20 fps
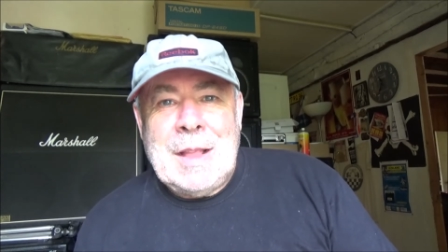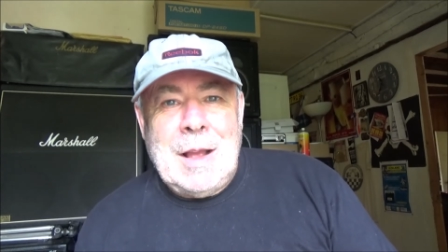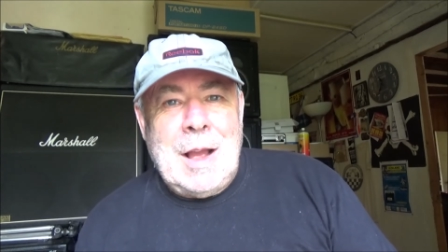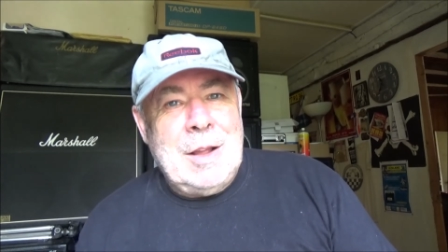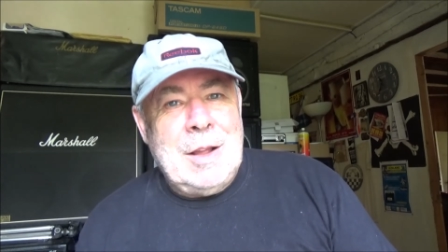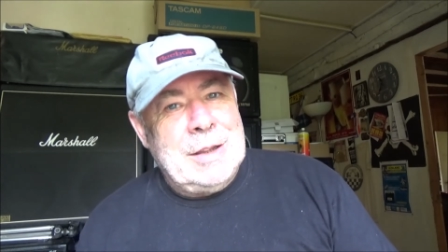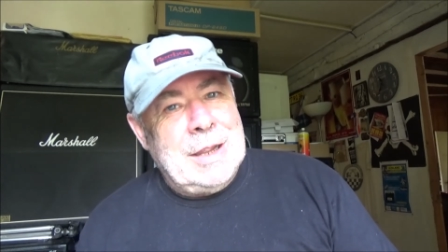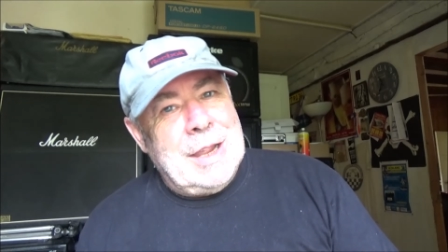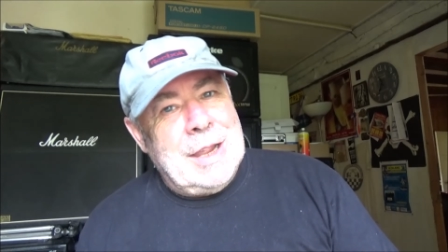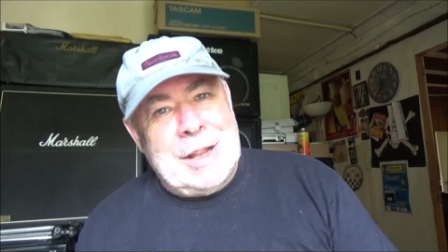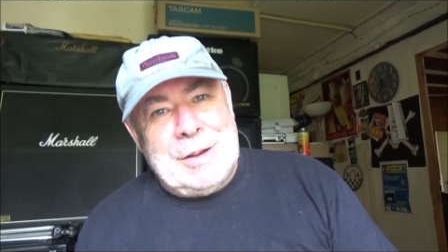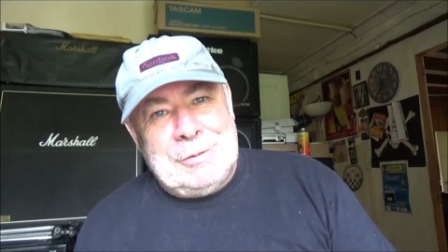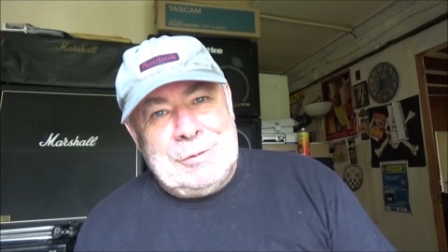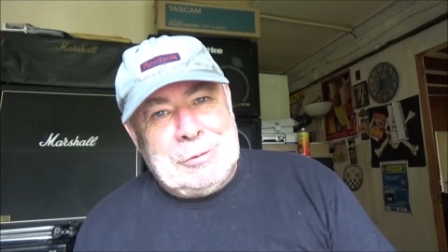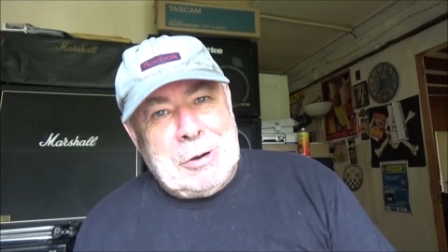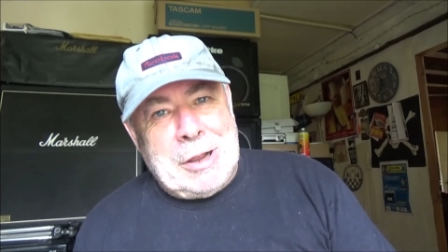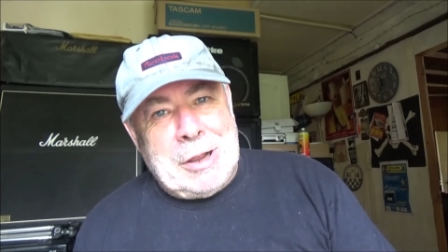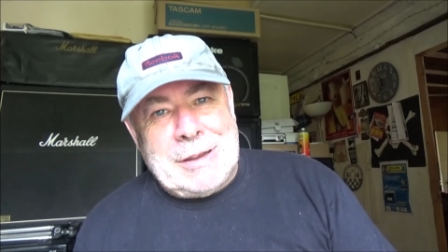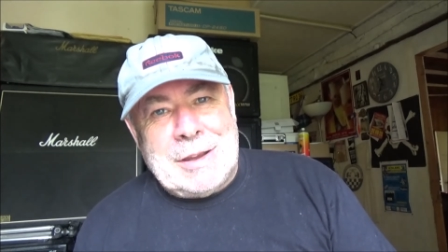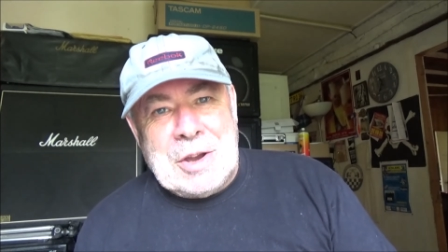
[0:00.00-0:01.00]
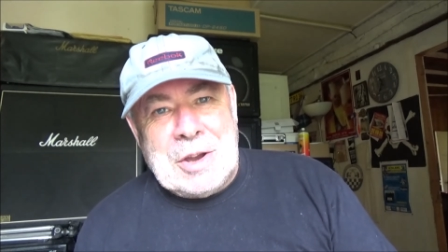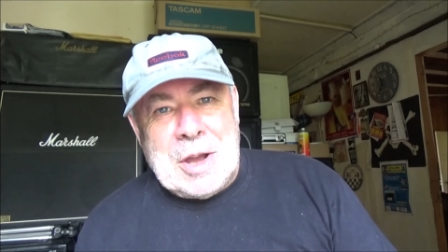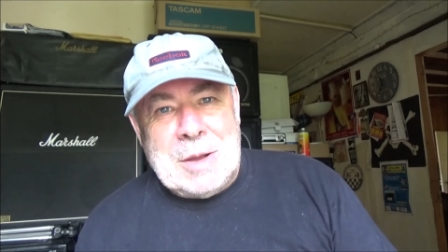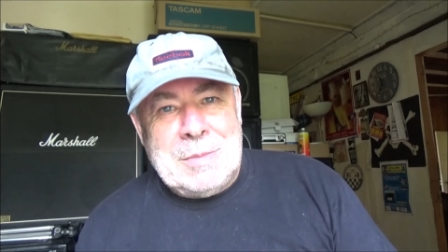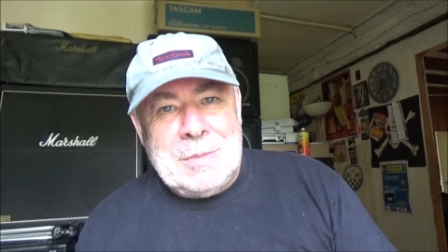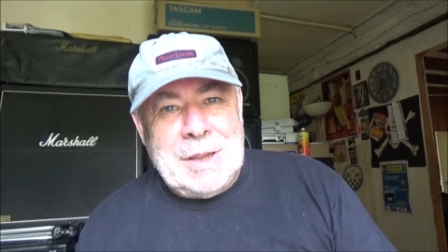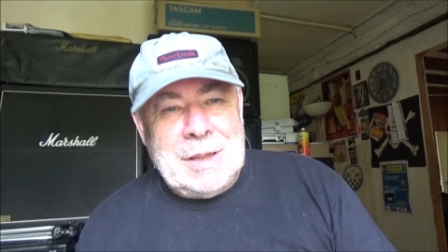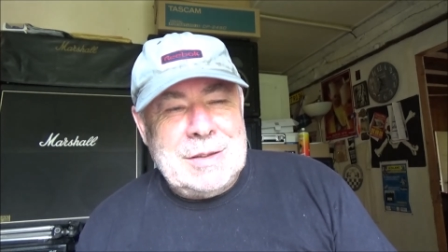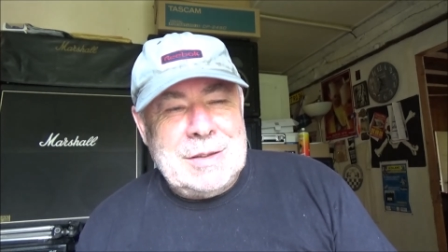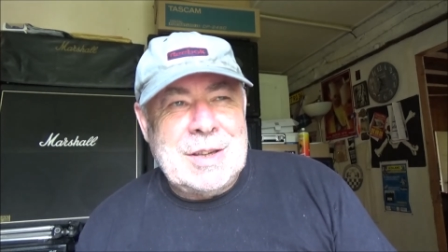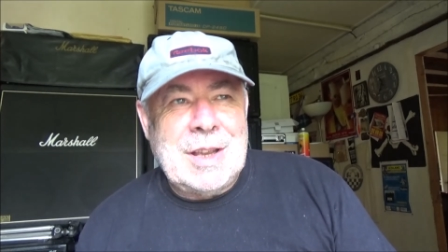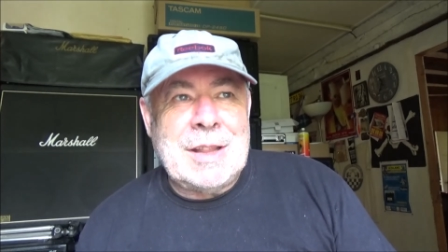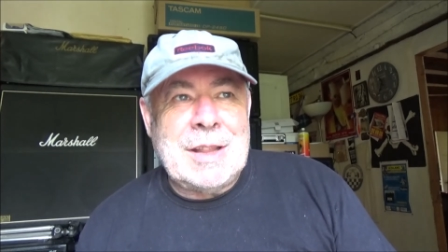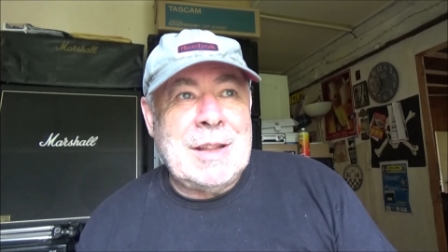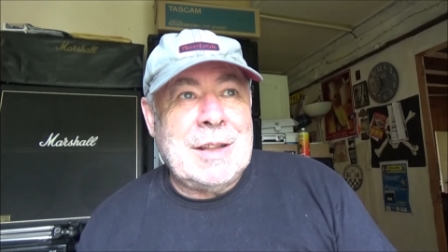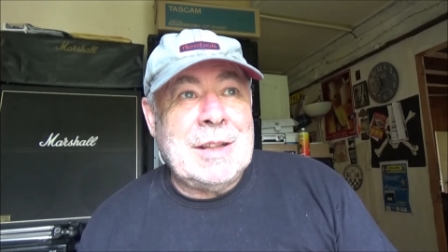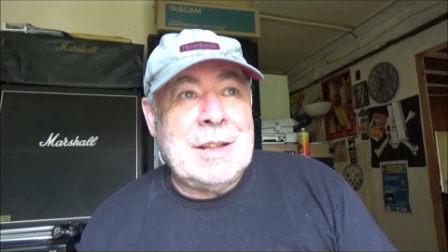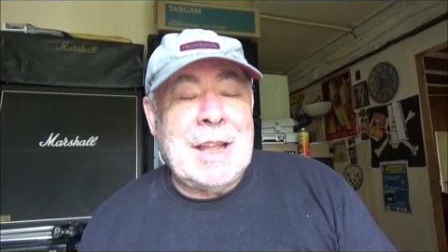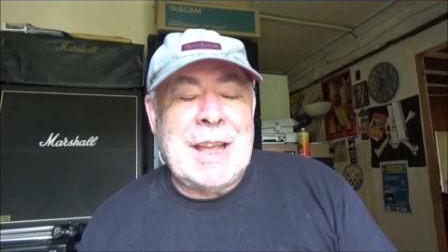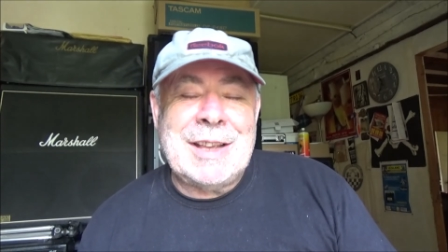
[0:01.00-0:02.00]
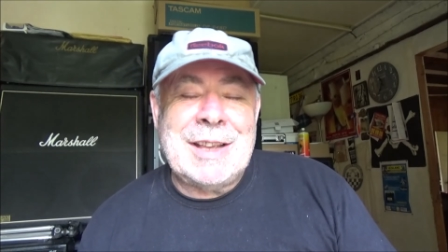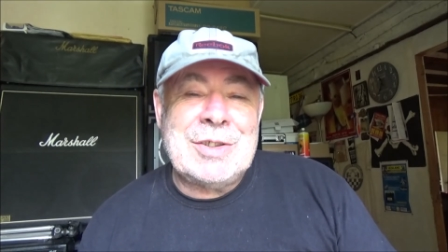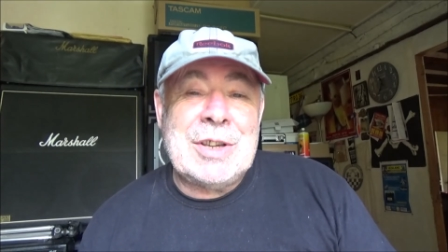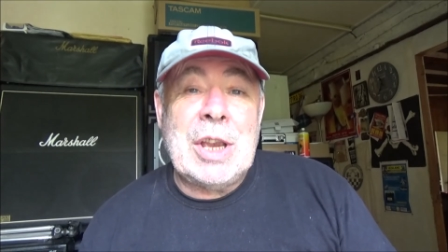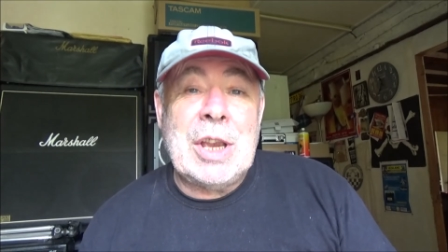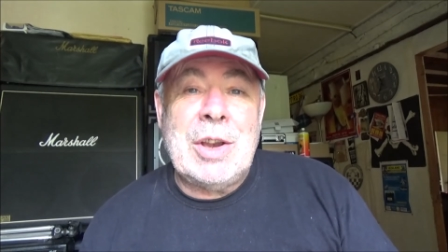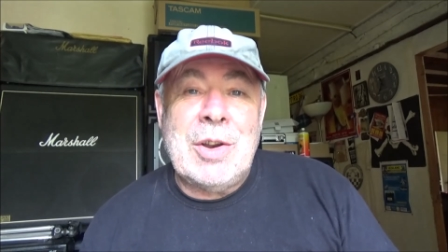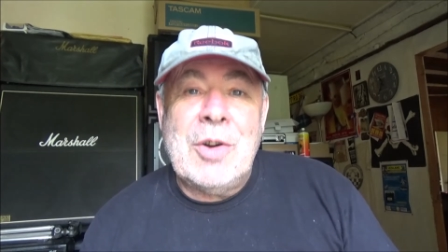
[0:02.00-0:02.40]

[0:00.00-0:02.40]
they had a right go at me, and they actually